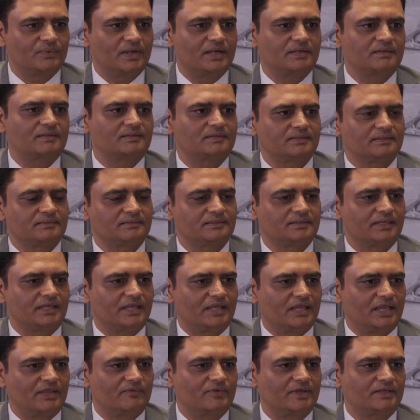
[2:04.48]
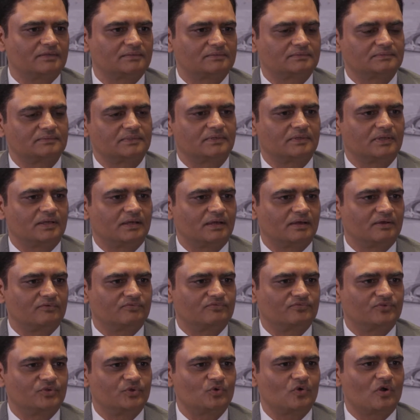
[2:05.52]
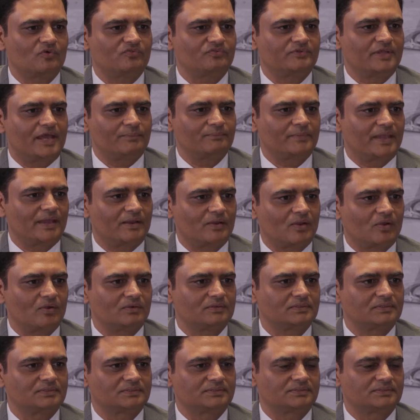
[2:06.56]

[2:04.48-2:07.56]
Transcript: but even a uh, few of them cannot,